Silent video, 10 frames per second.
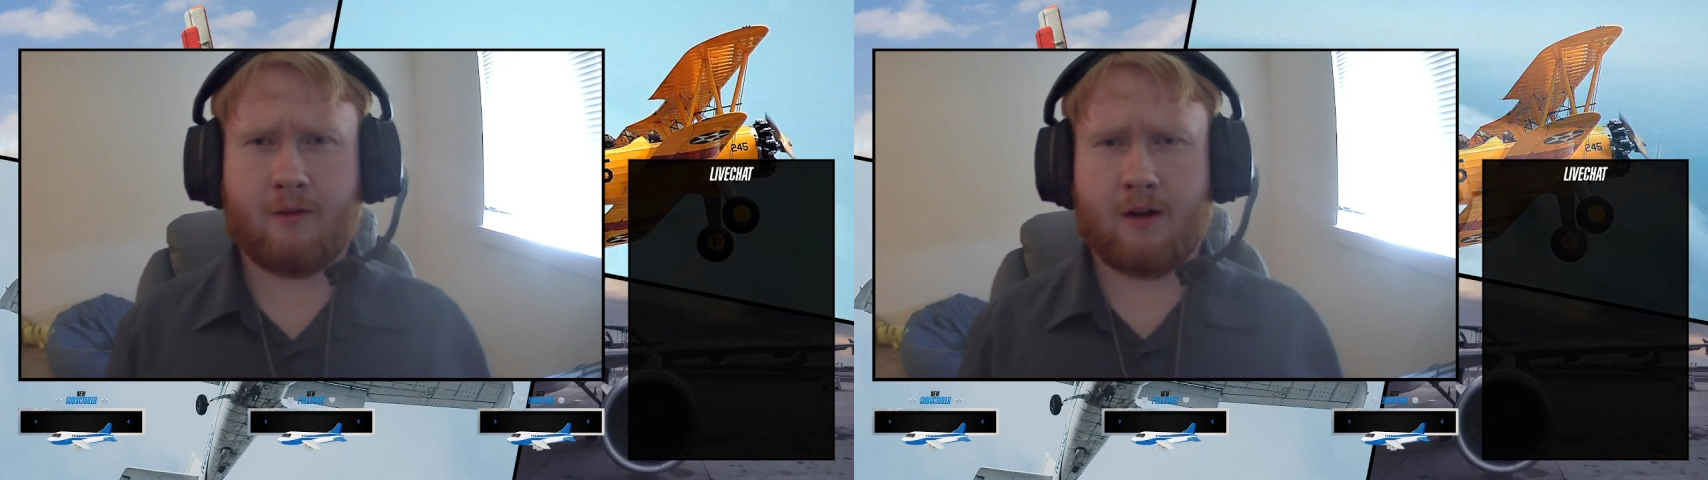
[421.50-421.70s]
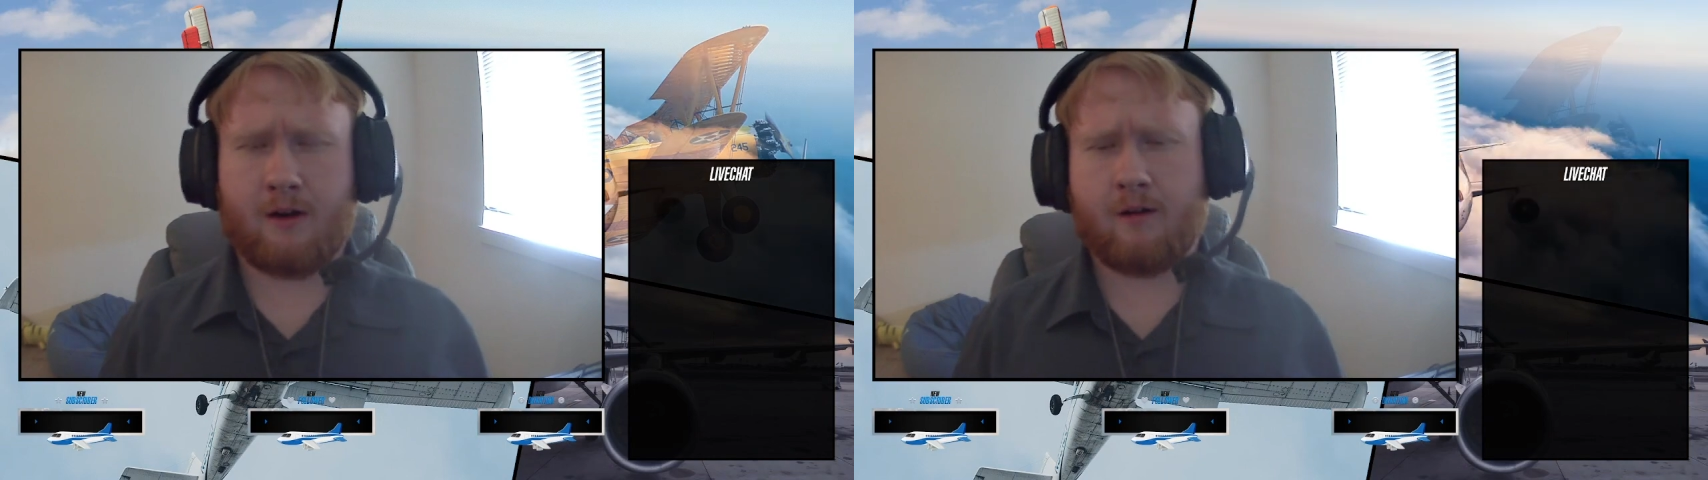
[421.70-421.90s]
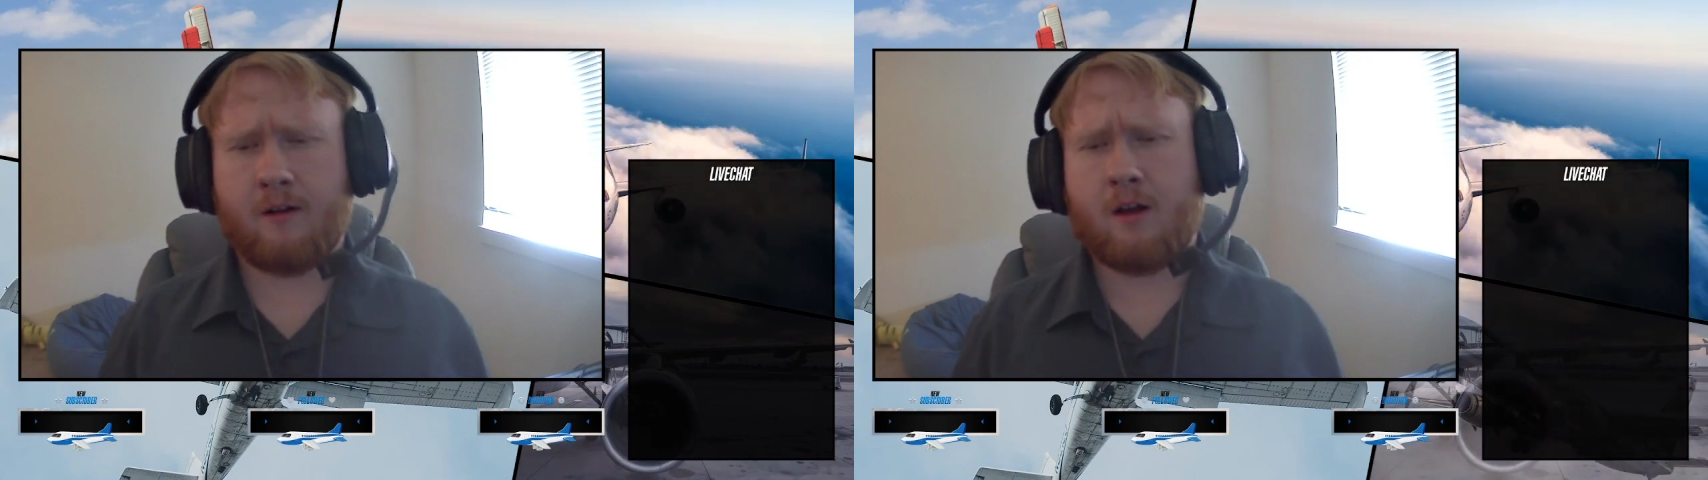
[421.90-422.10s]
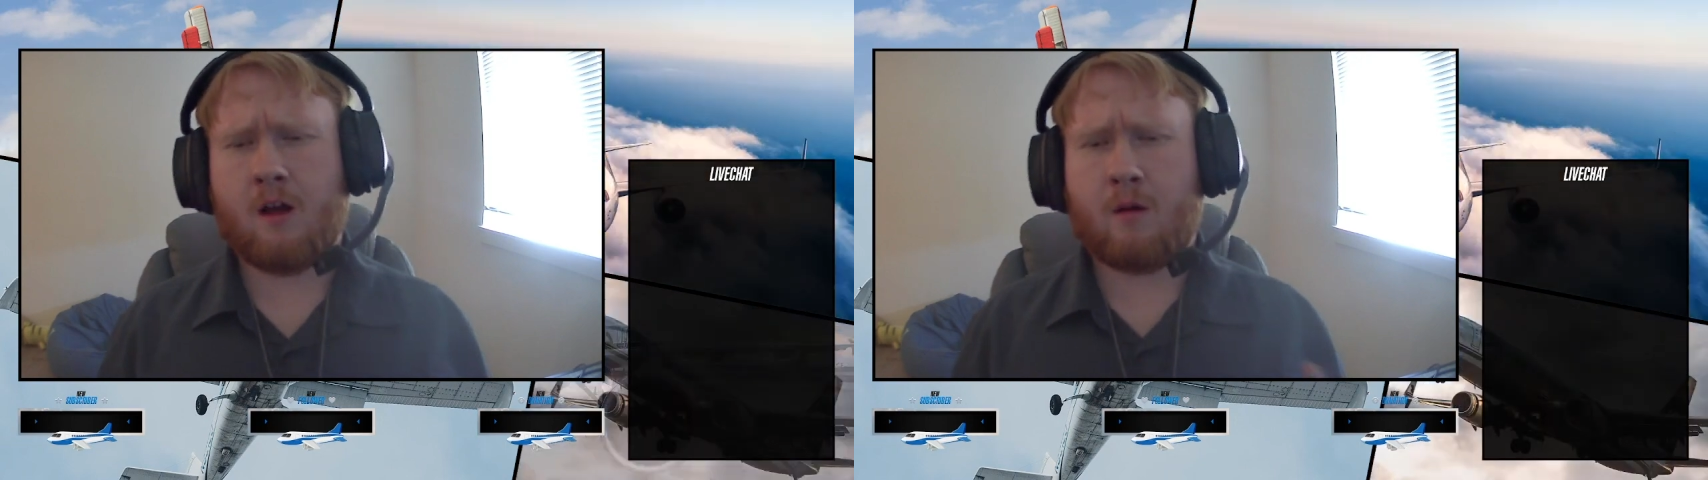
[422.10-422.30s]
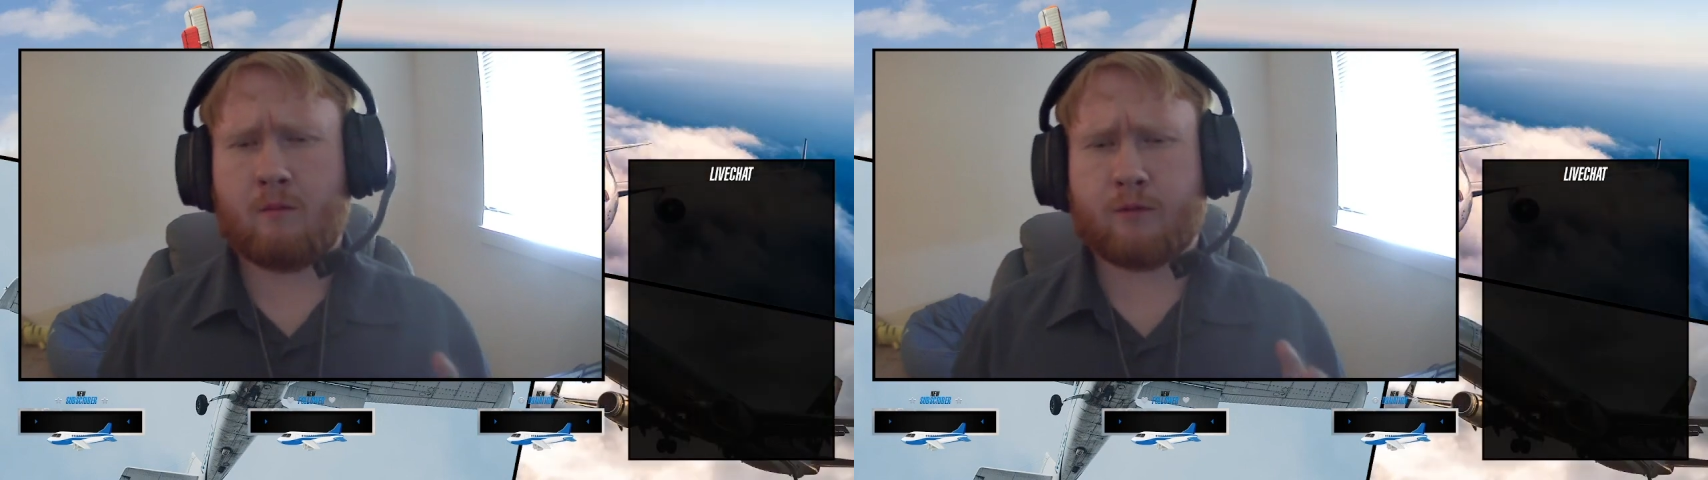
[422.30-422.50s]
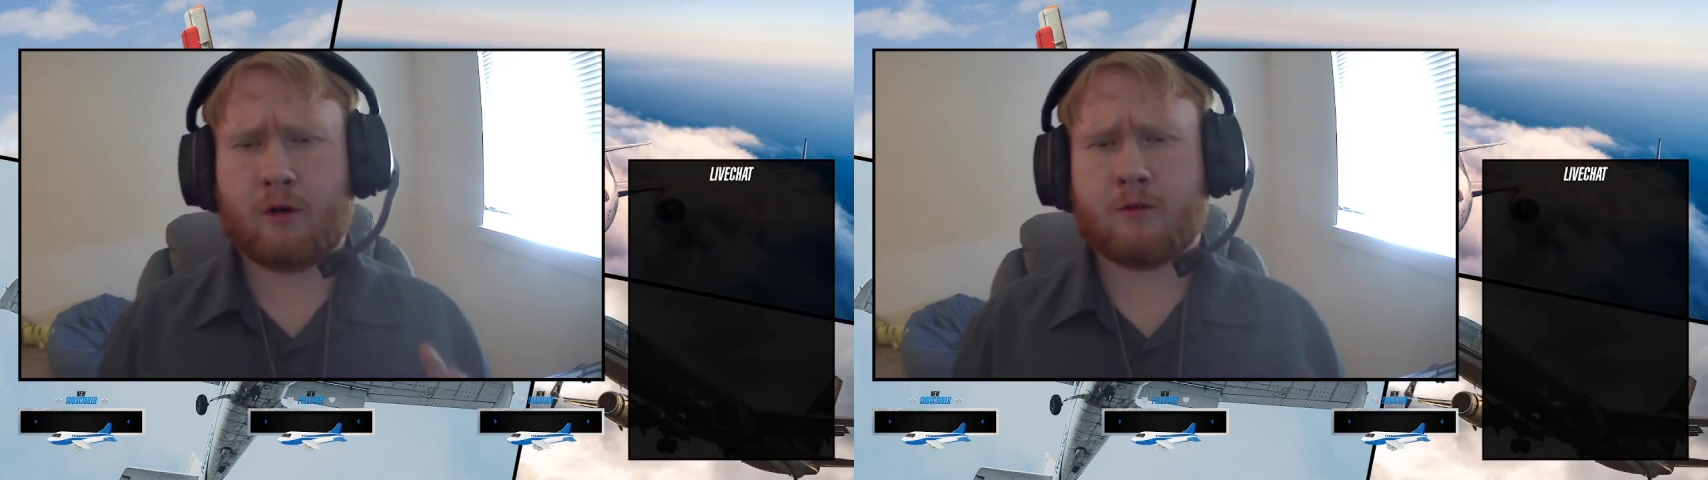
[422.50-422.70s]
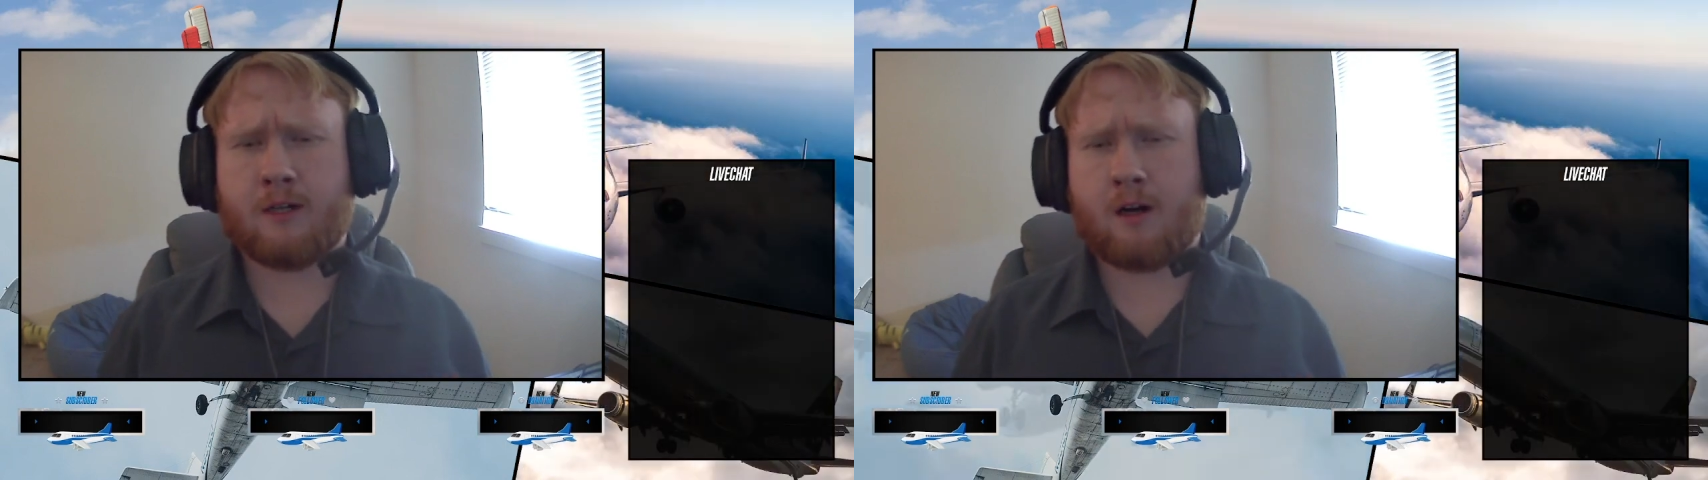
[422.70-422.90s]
of the pros